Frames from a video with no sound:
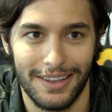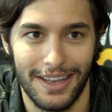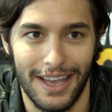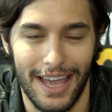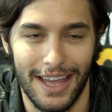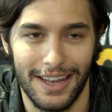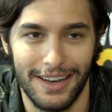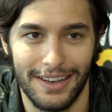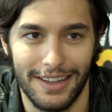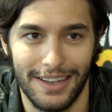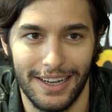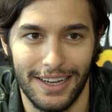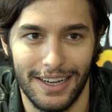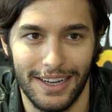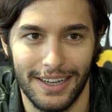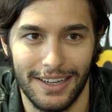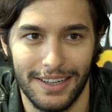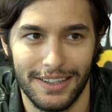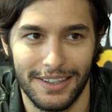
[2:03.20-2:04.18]
And
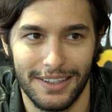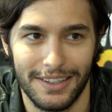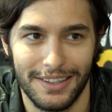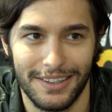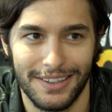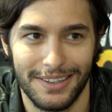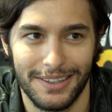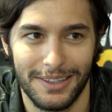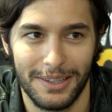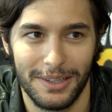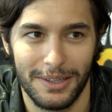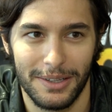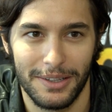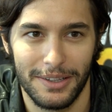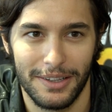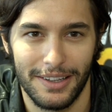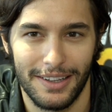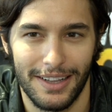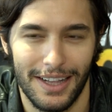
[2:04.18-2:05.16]
uh,
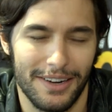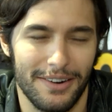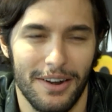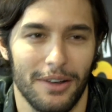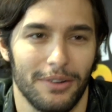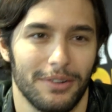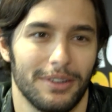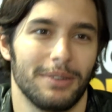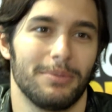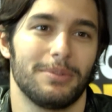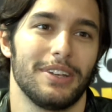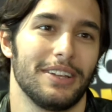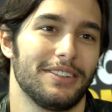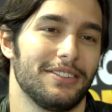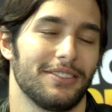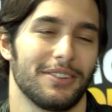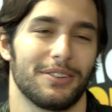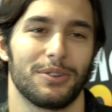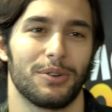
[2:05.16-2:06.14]
I don't know, it's,
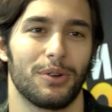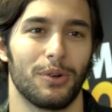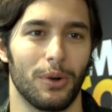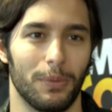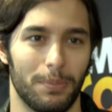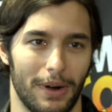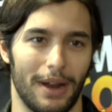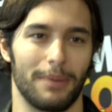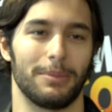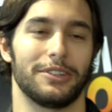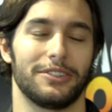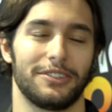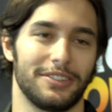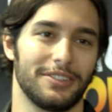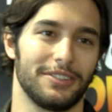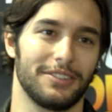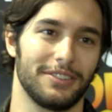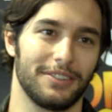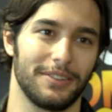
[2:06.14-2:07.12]
it's a cool premise.